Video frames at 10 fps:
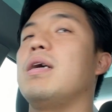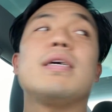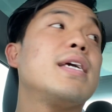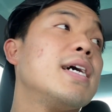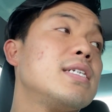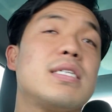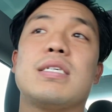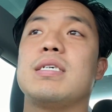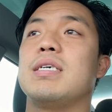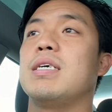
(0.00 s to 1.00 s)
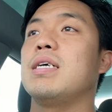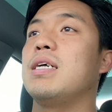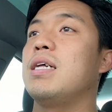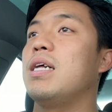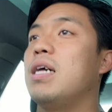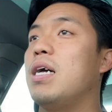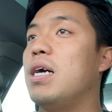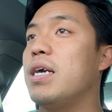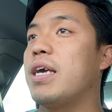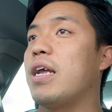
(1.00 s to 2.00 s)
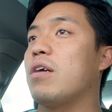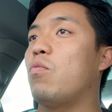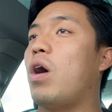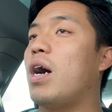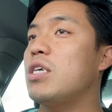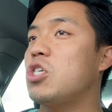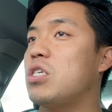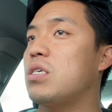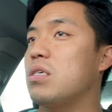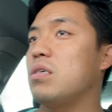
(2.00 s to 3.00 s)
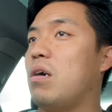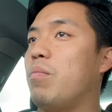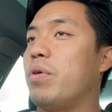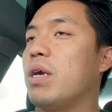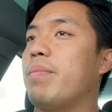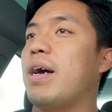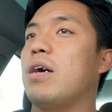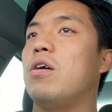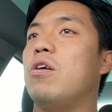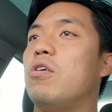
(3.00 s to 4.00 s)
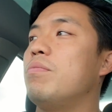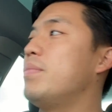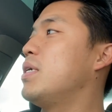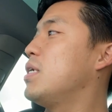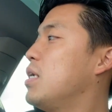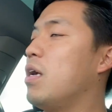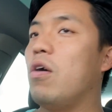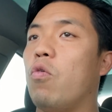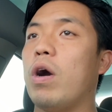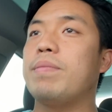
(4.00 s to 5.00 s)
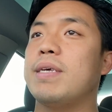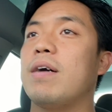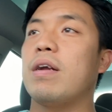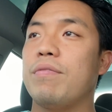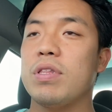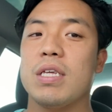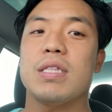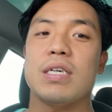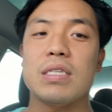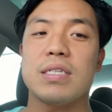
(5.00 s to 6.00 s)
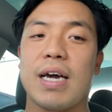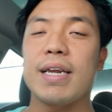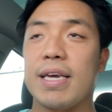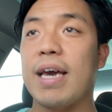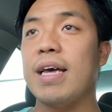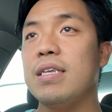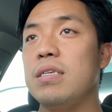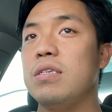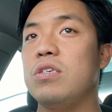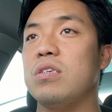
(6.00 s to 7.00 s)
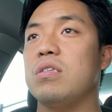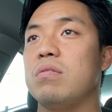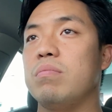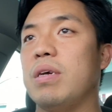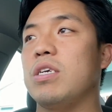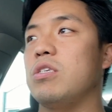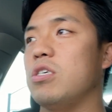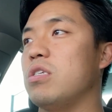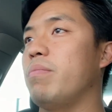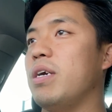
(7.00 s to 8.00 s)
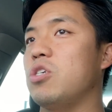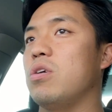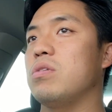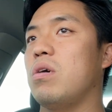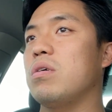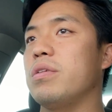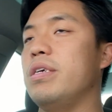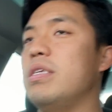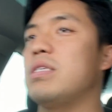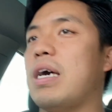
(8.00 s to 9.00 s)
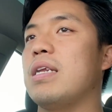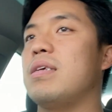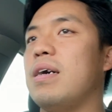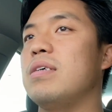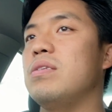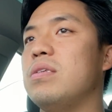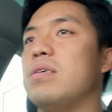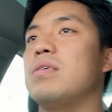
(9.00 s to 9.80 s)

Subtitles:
get it washed, I'll bring it back home, wipe down everything, the inside again, just to make sure it's all clean, sanitized.